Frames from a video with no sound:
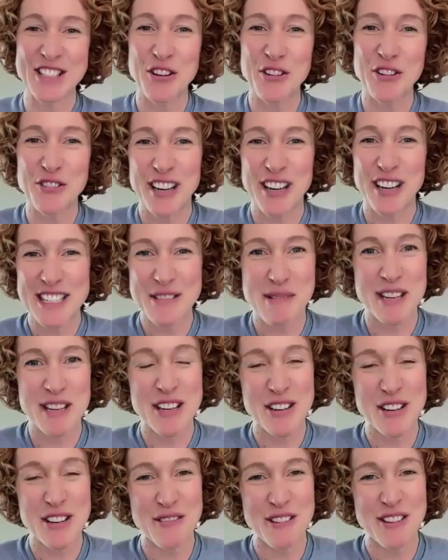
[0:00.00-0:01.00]
so great to be
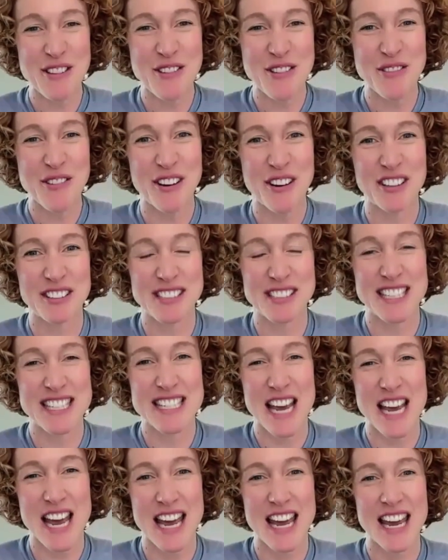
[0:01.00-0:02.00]
here with you all
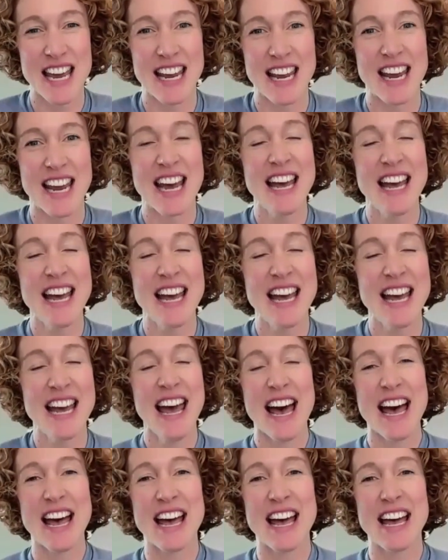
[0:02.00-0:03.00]
today.
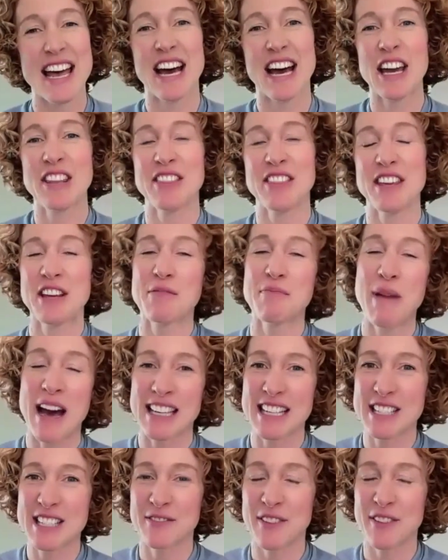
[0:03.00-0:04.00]
And I thank
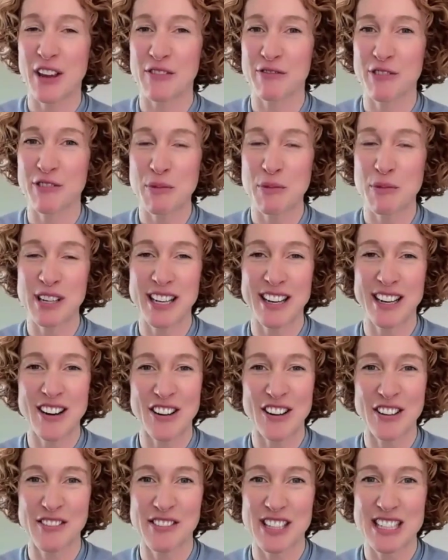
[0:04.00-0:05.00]
Maddie's Fund for putting
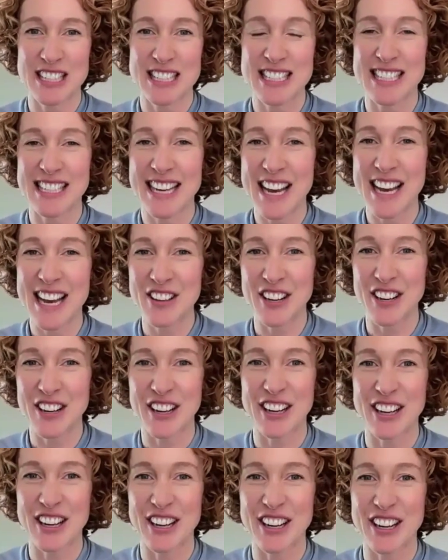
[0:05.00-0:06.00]
all of this
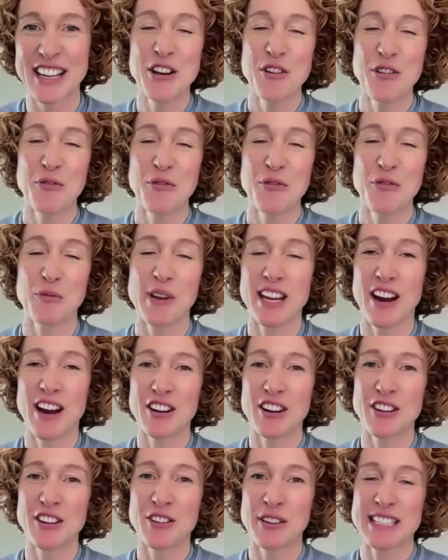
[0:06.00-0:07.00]
together. We
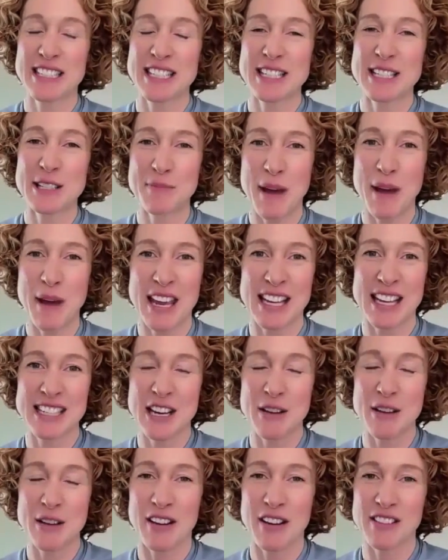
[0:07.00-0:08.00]
are going to spend
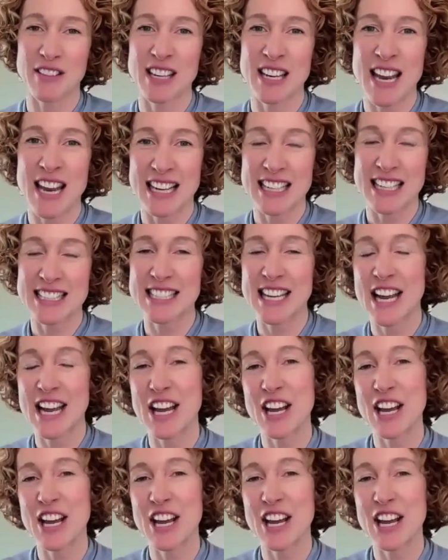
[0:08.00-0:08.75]
about the next